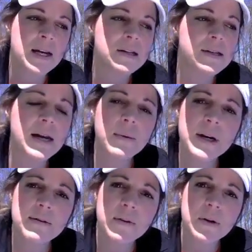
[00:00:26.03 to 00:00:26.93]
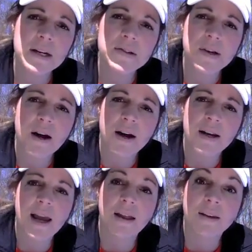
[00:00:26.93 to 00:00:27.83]
Today we're going to focus on
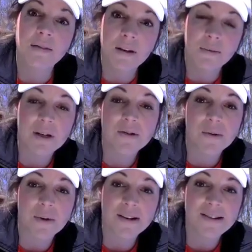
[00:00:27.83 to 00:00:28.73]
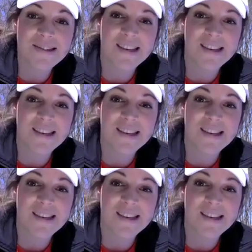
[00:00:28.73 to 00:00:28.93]
a living resource